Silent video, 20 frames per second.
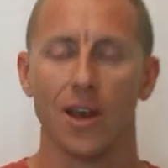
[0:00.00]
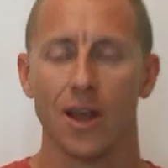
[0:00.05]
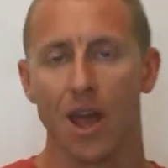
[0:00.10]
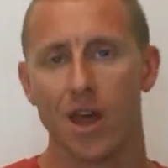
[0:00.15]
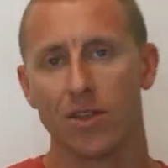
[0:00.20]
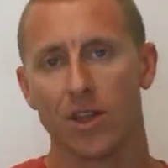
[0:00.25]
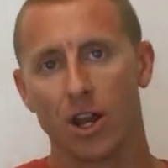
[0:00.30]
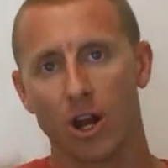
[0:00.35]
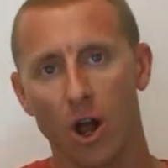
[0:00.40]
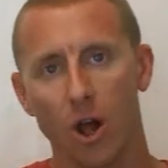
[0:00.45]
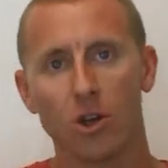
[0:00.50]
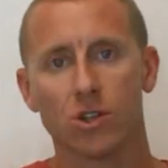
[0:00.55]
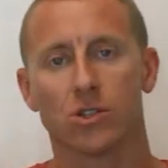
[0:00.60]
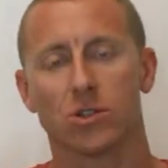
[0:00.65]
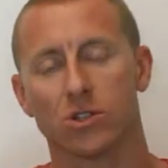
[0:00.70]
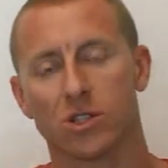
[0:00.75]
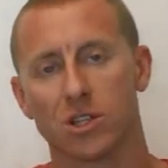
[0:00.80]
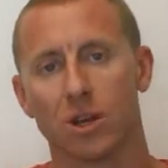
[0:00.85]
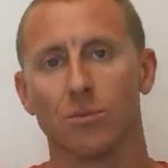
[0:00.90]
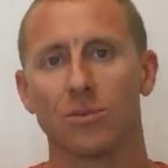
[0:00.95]
and then
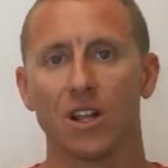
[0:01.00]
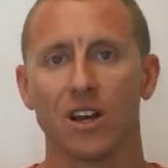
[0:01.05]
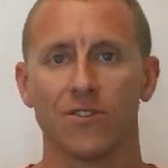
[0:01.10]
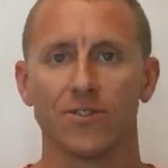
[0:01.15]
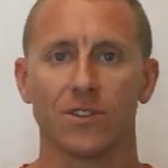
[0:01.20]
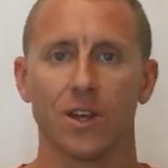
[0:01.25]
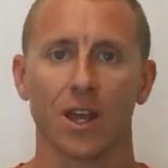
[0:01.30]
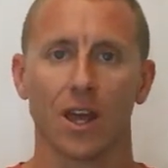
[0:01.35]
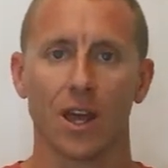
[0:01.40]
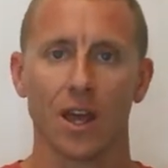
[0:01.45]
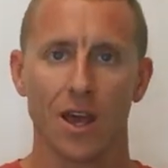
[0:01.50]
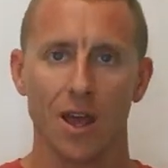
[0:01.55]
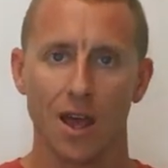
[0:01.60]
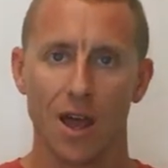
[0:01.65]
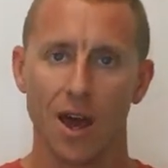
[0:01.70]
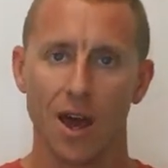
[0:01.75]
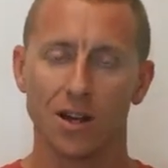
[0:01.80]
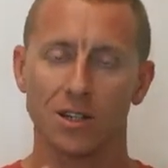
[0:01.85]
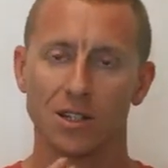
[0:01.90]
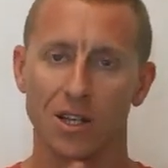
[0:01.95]
also some lifting
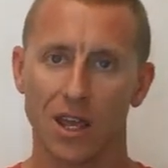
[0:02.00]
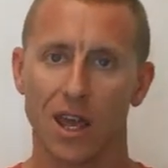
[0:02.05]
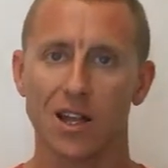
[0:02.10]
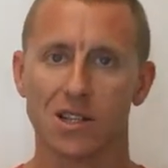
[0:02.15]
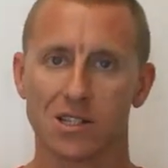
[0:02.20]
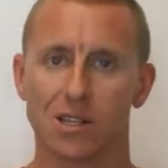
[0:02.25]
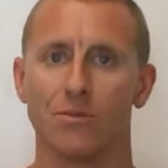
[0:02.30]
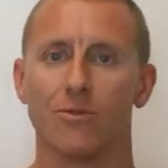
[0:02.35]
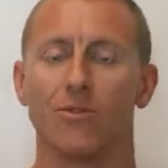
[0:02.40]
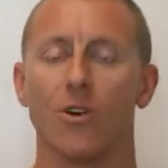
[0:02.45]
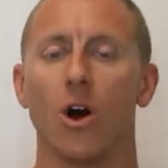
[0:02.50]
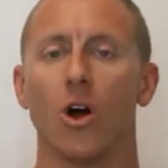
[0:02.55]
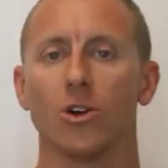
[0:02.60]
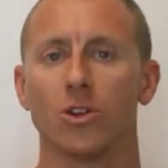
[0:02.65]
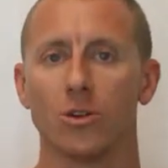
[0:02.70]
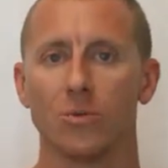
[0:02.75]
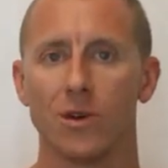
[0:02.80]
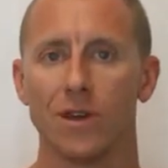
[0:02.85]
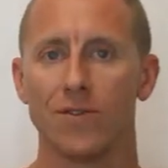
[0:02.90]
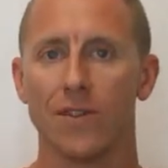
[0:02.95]
to get some
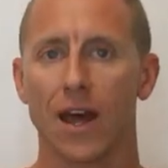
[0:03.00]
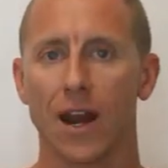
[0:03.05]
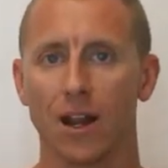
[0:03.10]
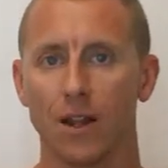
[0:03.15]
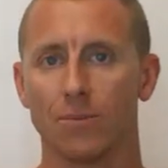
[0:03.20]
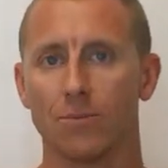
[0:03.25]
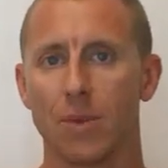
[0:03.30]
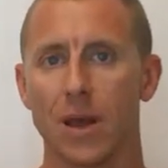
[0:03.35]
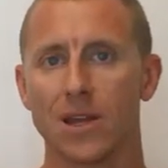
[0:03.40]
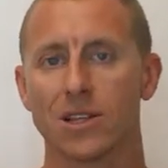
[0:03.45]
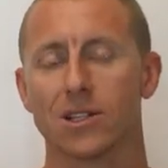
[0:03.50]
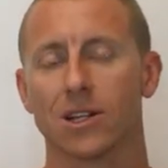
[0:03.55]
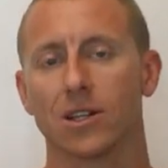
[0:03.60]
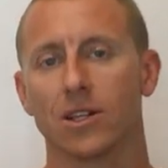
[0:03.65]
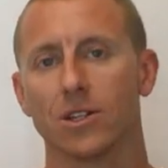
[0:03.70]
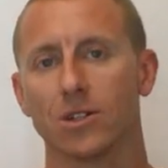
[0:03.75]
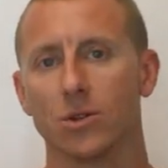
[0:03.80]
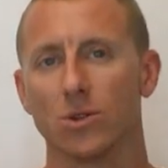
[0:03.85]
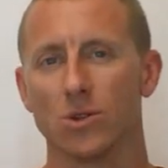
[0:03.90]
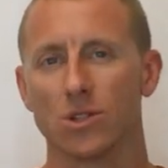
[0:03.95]
volume in that'll
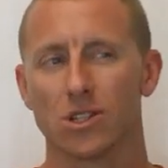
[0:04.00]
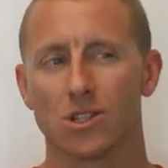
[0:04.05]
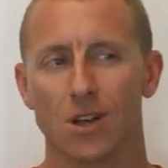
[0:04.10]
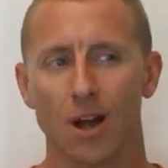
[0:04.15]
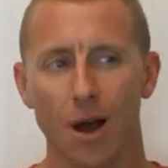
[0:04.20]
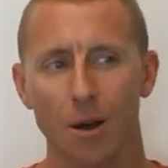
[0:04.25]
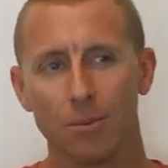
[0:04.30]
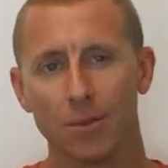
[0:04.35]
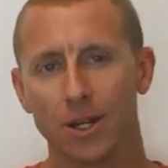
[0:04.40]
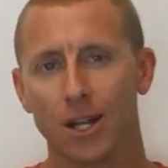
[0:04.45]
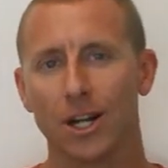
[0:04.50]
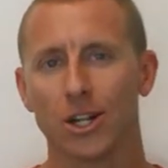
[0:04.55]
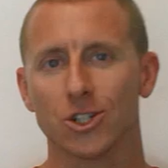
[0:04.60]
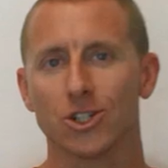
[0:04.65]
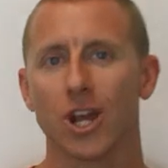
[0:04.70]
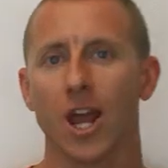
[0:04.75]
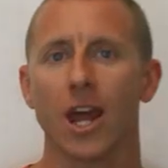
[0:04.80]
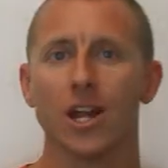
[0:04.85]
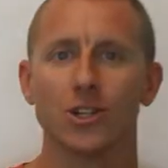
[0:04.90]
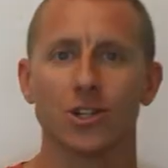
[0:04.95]
basically do some little
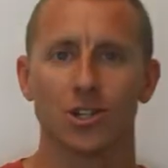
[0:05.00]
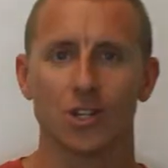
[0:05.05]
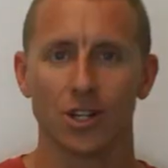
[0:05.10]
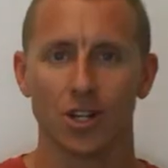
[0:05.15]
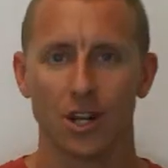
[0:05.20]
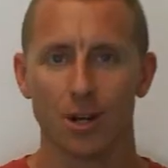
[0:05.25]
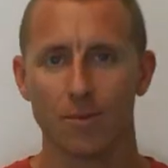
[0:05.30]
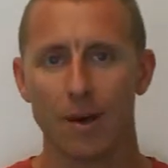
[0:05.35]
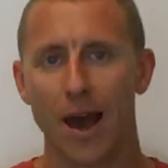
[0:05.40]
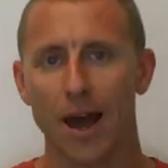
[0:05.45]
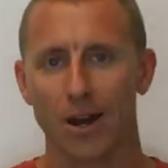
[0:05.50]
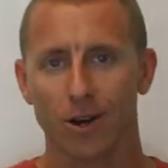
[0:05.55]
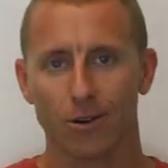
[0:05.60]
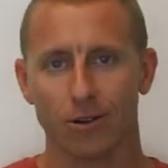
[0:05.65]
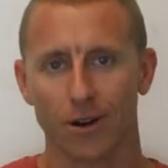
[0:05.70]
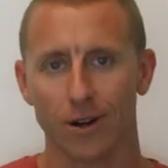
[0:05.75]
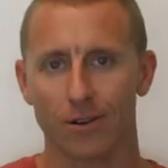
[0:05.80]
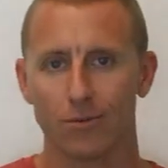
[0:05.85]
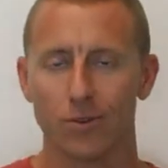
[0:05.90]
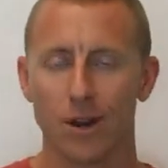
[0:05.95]
changes in
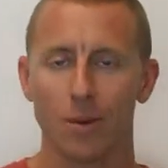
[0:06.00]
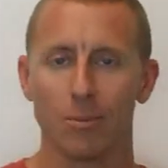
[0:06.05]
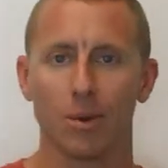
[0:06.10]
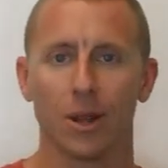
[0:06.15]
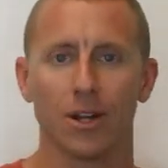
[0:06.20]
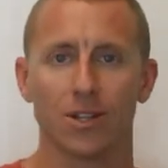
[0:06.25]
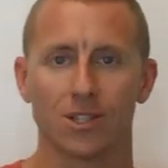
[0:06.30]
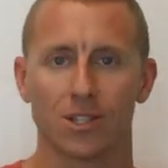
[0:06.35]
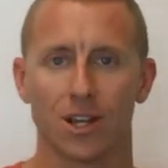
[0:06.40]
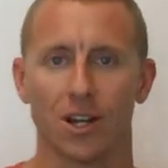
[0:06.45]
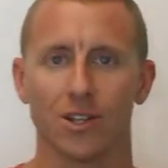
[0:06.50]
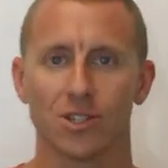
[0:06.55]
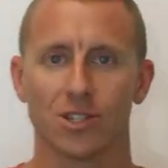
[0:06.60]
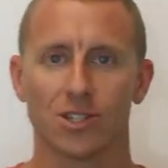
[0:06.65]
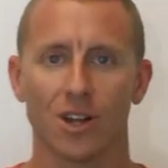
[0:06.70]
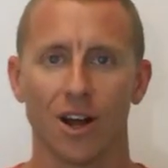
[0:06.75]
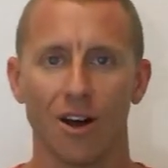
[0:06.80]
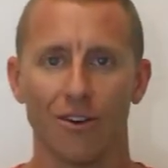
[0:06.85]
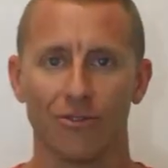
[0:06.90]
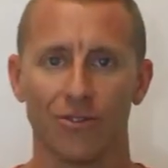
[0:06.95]
hematocrit and red blood cell
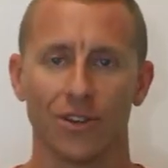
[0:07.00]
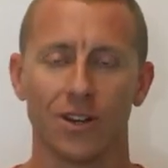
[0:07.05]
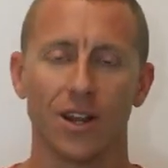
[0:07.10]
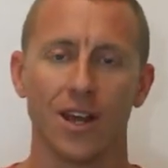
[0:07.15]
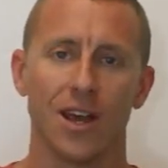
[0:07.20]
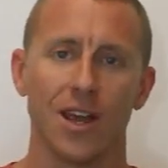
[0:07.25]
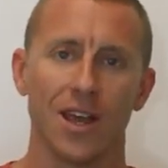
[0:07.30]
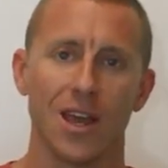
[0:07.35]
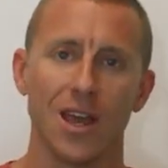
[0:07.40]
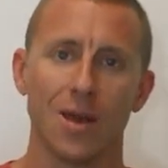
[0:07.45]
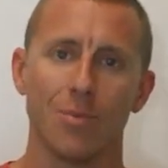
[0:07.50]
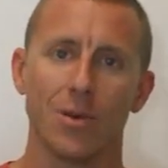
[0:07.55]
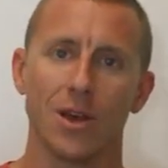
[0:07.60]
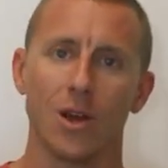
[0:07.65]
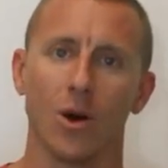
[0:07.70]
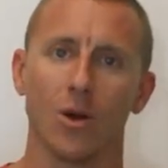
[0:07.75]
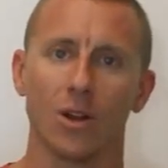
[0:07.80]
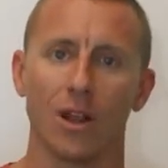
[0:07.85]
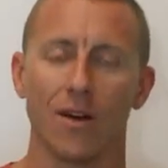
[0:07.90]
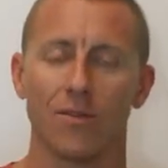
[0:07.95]
stuff and
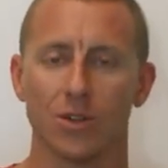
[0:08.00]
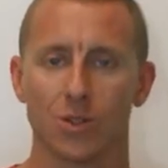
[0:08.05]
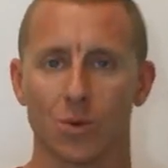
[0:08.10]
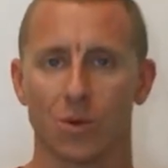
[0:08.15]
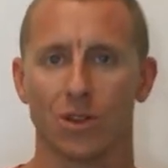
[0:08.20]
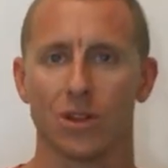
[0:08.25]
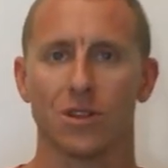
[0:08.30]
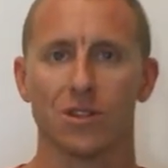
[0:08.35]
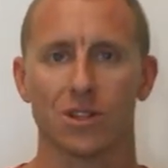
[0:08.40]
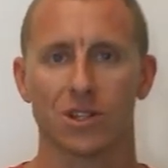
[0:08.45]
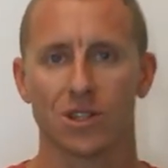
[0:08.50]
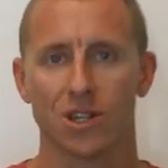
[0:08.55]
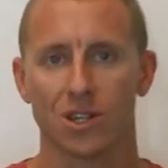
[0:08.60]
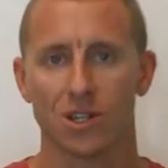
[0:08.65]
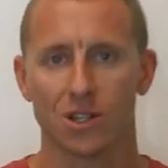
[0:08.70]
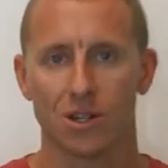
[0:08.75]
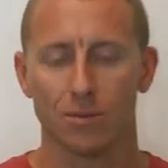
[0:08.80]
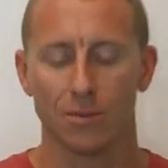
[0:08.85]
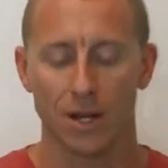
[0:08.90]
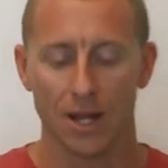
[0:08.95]
EPO levels within the
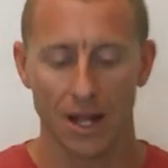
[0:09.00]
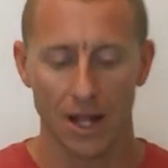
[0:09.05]
system.